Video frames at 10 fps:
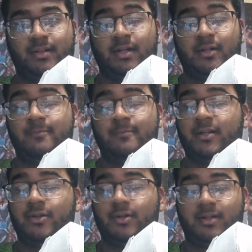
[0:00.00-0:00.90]
oh my
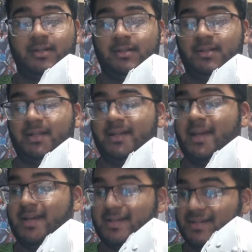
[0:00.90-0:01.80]
god, like,
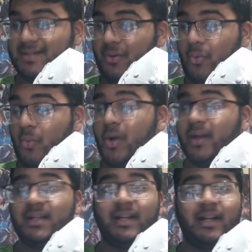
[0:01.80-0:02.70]

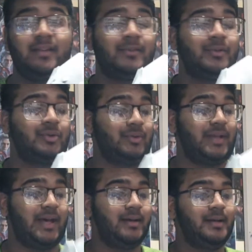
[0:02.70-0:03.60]
what did I even do
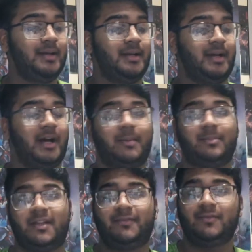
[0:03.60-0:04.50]
there?
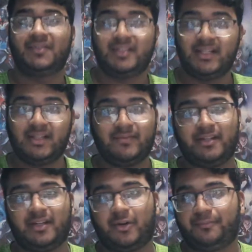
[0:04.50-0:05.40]
If you've seen the
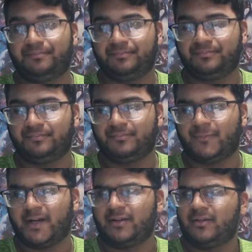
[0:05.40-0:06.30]
video,
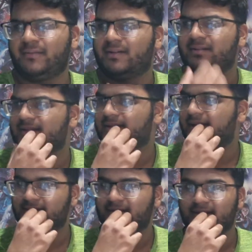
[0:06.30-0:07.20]
well, I don't even,
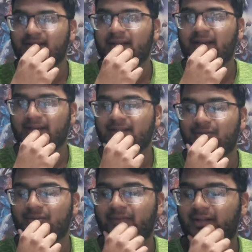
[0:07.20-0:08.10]
I think I did
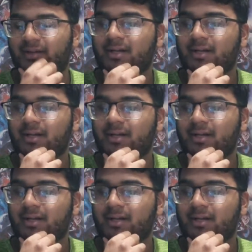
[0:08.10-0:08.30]
do a video.